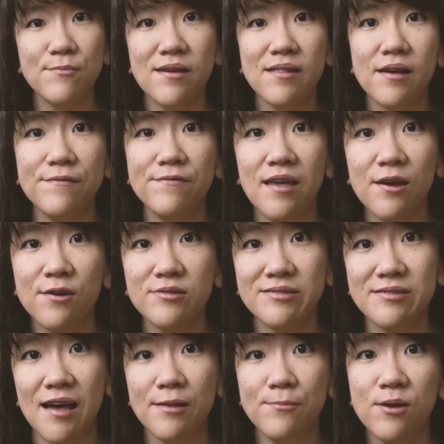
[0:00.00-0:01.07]
me if they could
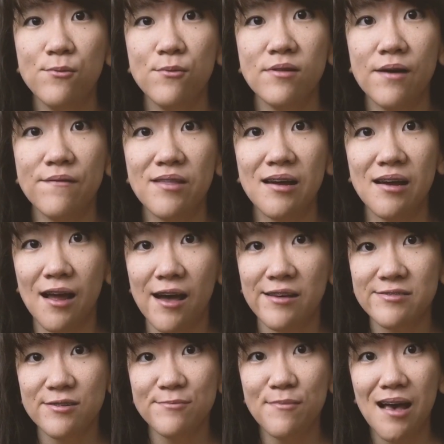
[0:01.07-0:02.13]
send me one of their
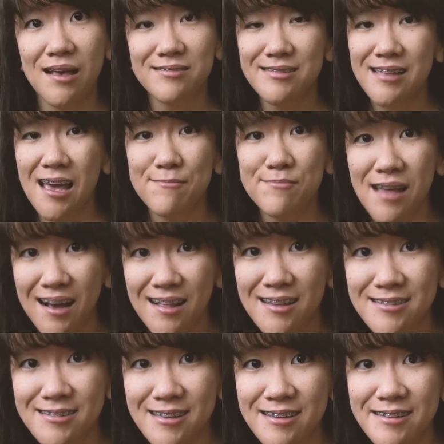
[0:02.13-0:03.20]
customized name
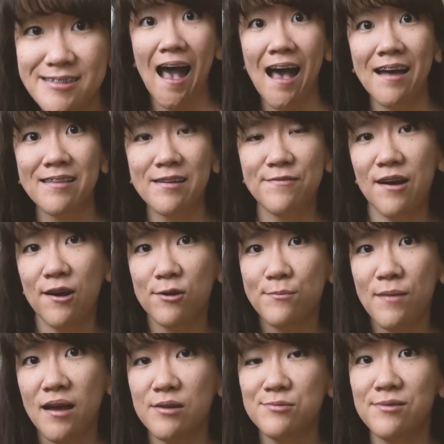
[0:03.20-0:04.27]
necklaces and if I could
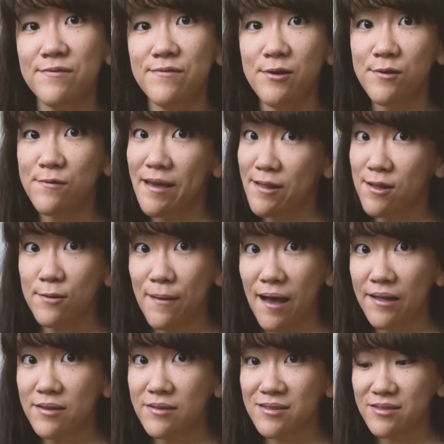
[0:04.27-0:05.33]
make a review video
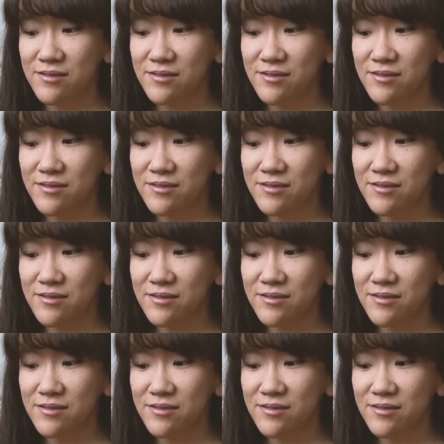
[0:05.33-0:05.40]
about it.